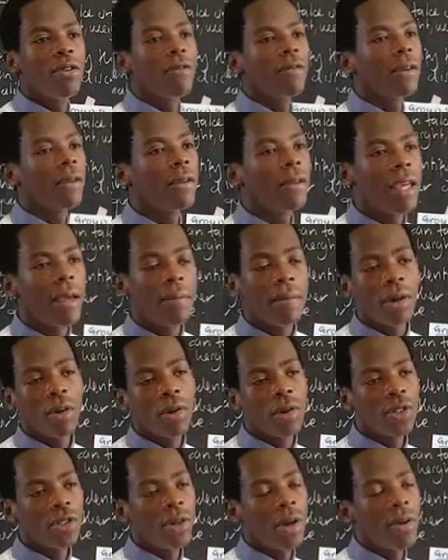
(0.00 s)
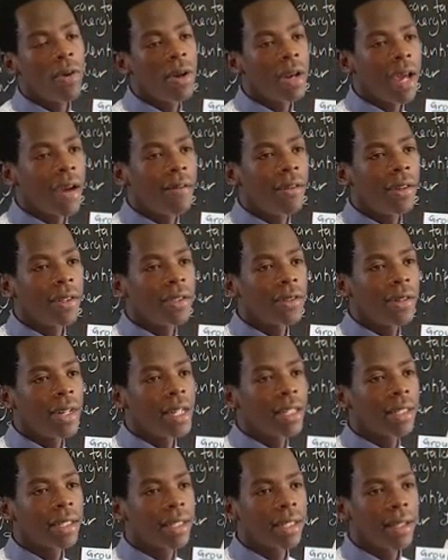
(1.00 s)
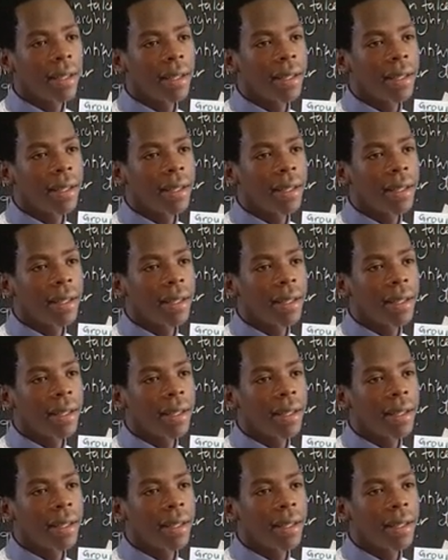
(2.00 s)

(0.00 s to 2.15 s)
to fill them because you don't have those students?